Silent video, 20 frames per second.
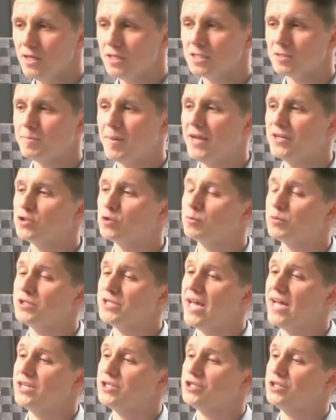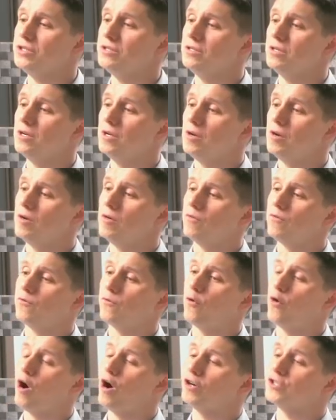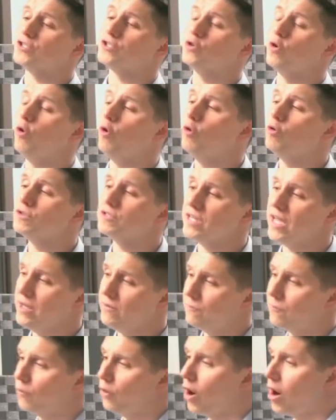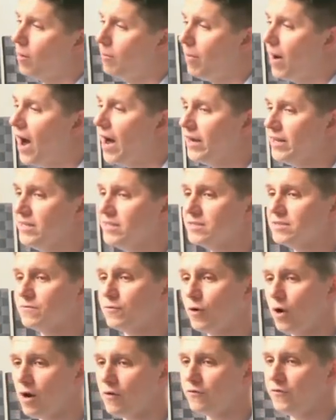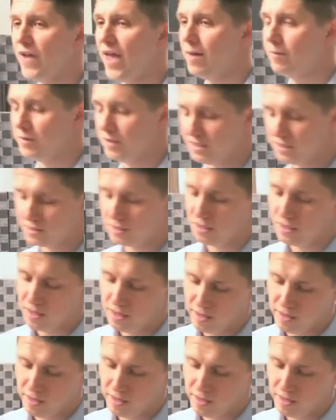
Special protection for our souls and for our bodies, for our families,